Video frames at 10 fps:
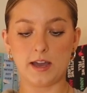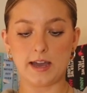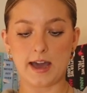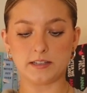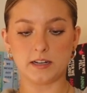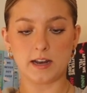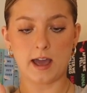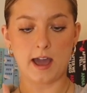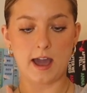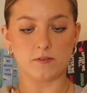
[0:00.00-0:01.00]
It has an
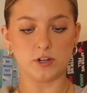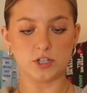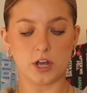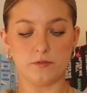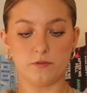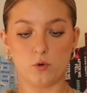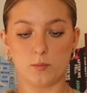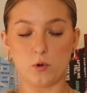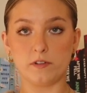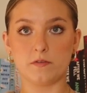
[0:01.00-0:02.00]
average of
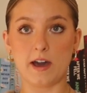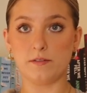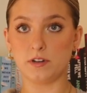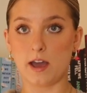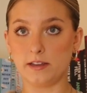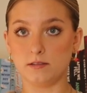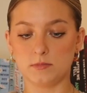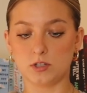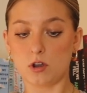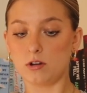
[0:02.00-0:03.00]
4.59
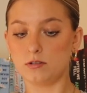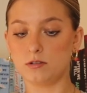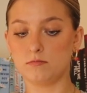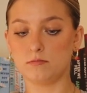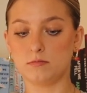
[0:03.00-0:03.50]
stars.